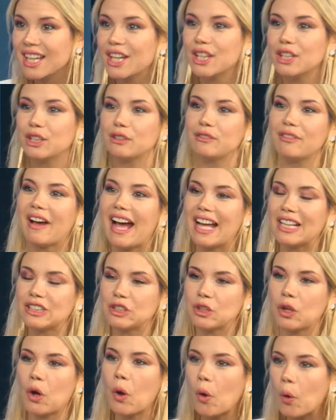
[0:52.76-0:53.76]
You've had
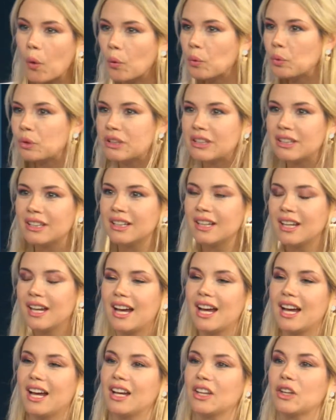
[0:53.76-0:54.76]
your own
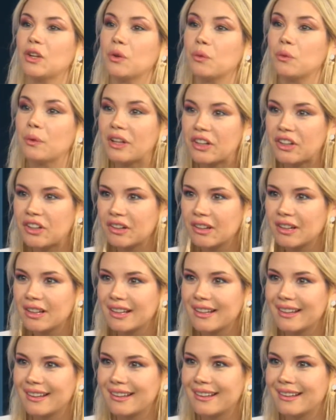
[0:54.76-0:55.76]
career
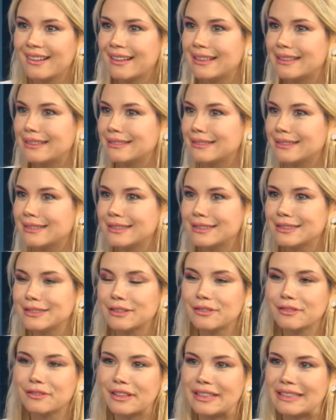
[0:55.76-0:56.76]
in
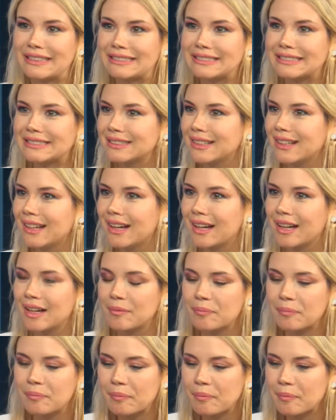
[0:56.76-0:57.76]
different
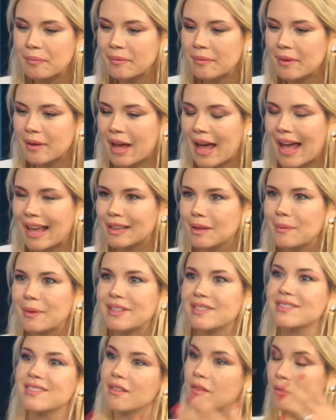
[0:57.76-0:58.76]

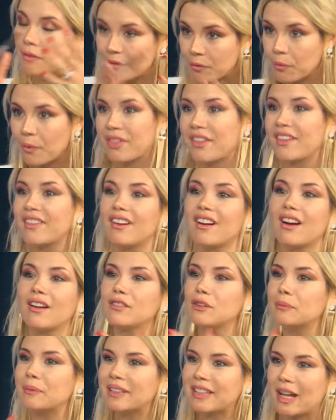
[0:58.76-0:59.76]
elements within the
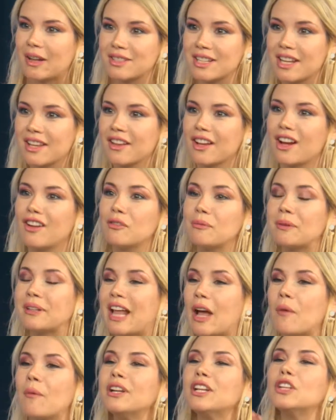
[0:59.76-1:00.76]
government, outside the government.
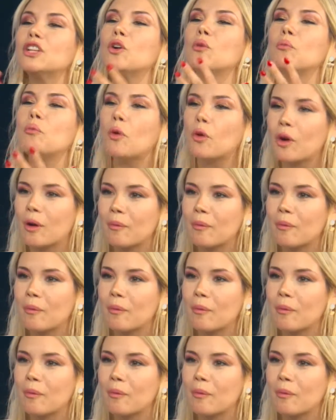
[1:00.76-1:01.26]
I want to know more